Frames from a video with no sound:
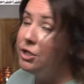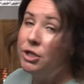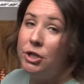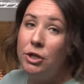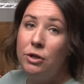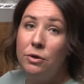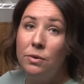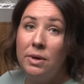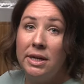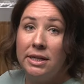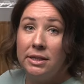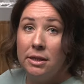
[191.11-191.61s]

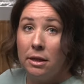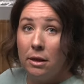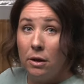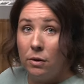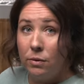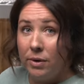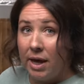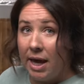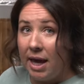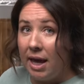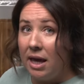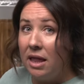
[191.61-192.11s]
do is
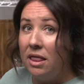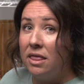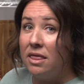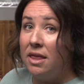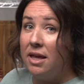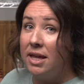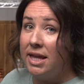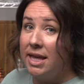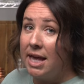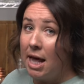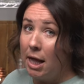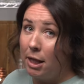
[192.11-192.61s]
locate
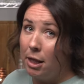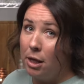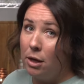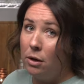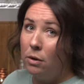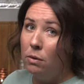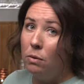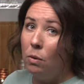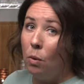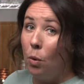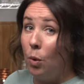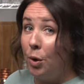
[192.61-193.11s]
the
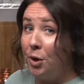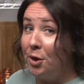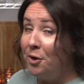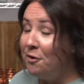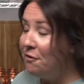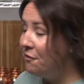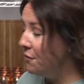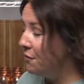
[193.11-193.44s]
yellow oil